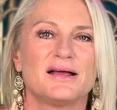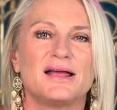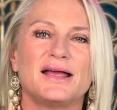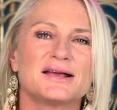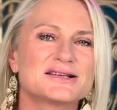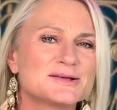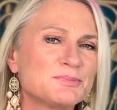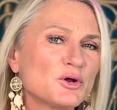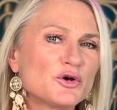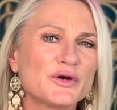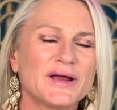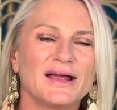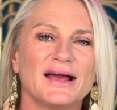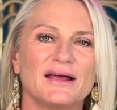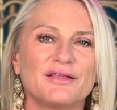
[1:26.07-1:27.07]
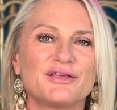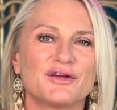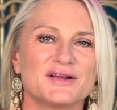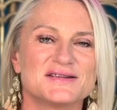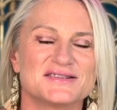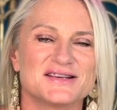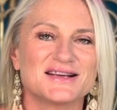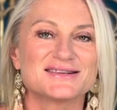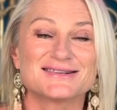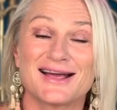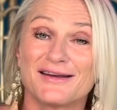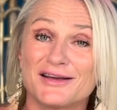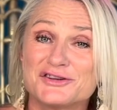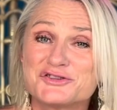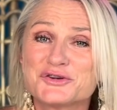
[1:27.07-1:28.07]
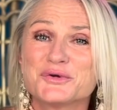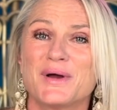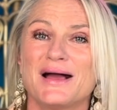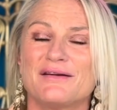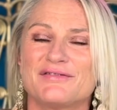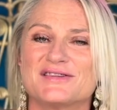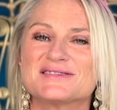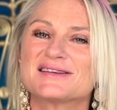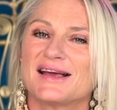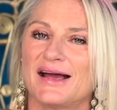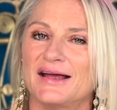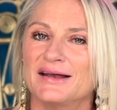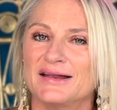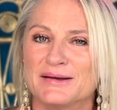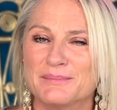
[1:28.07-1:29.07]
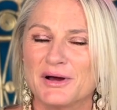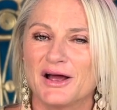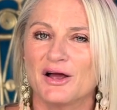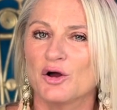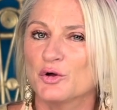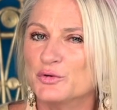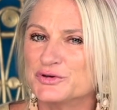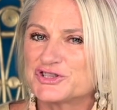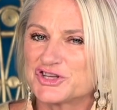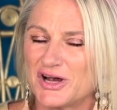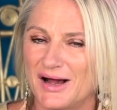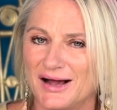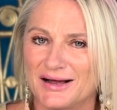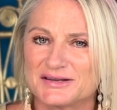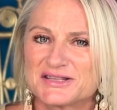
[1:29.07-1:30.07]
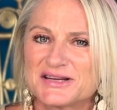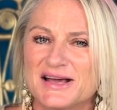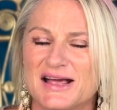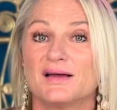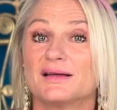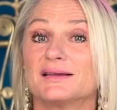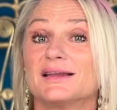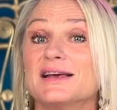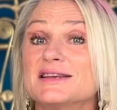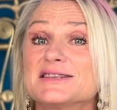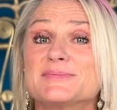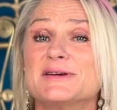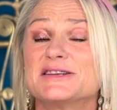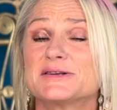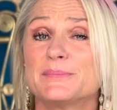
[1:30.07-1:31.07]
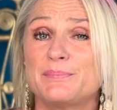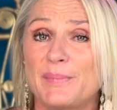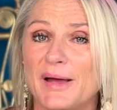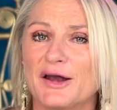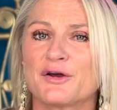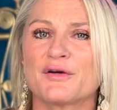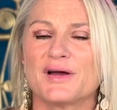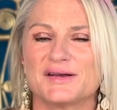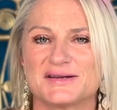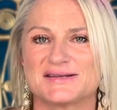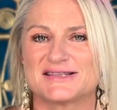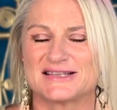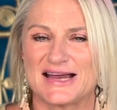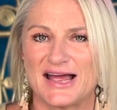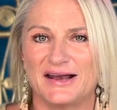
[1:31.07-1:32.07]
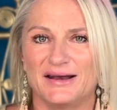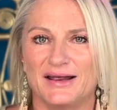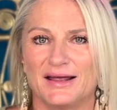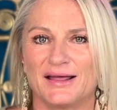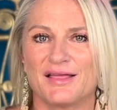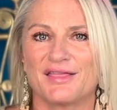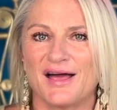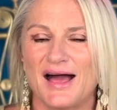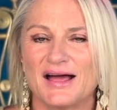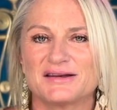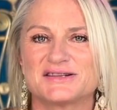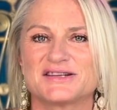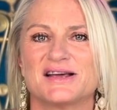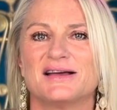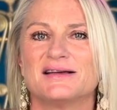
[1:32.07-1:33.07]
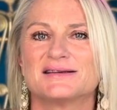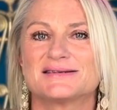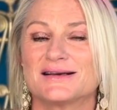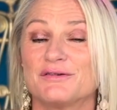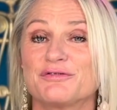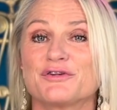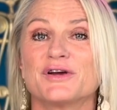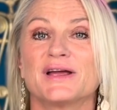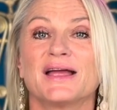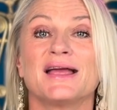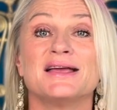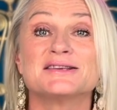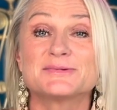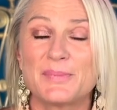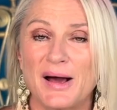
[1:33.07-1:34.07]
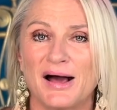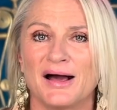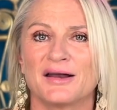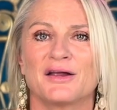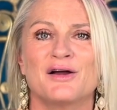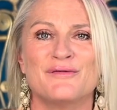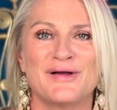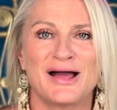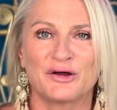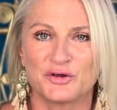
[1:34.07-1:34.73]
Exploring gate 36, and I do have this gate in my own chart, leads me to better understanding that suffering is part of our